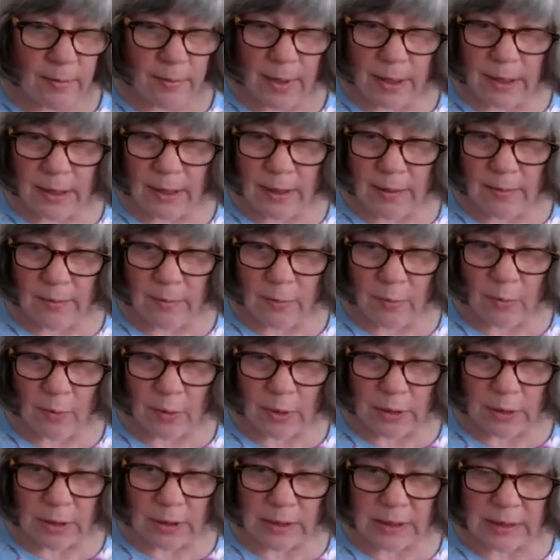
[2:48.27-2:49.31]
many
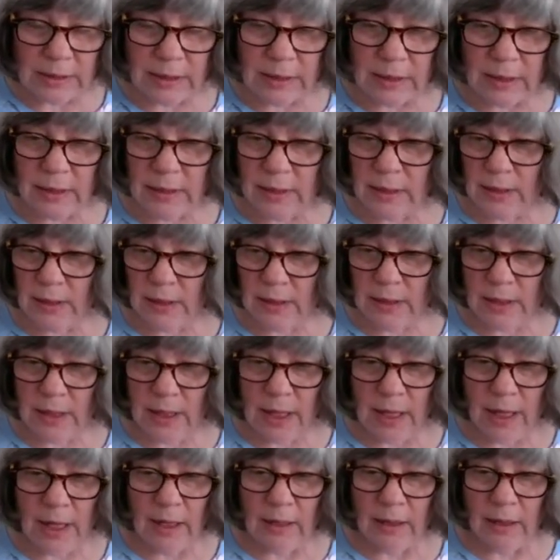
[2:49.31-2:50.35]
important
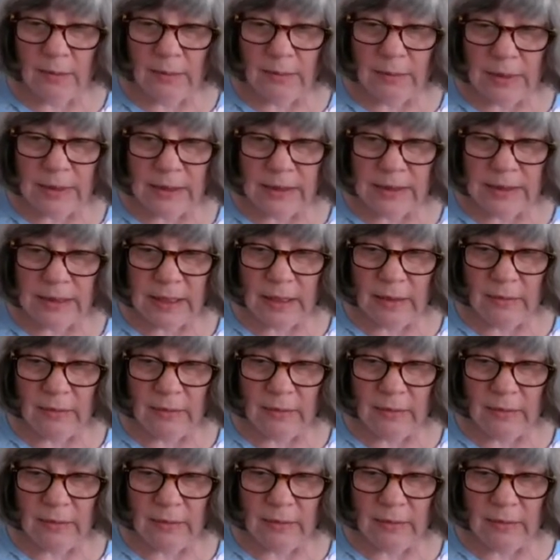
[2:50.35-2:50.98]
elements